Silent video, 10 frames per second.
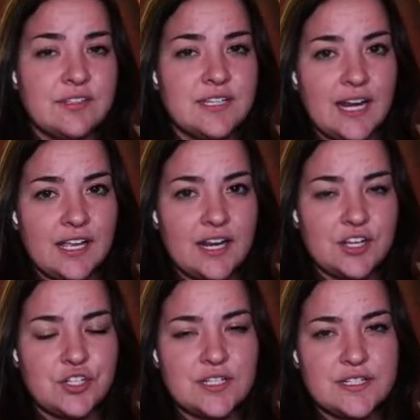data
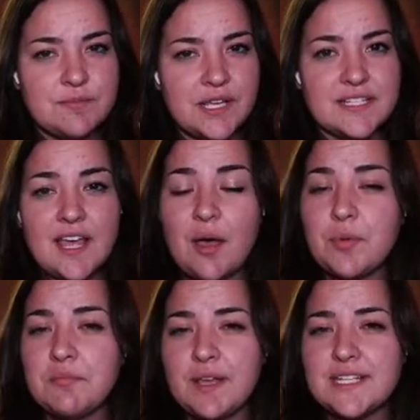connections, because
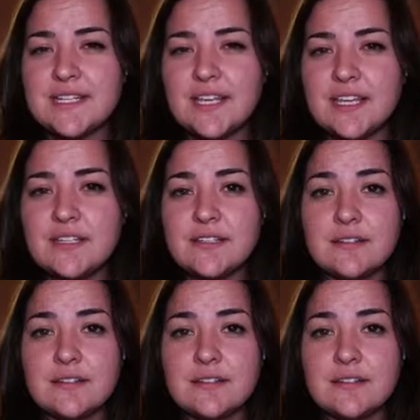copy and pasting is,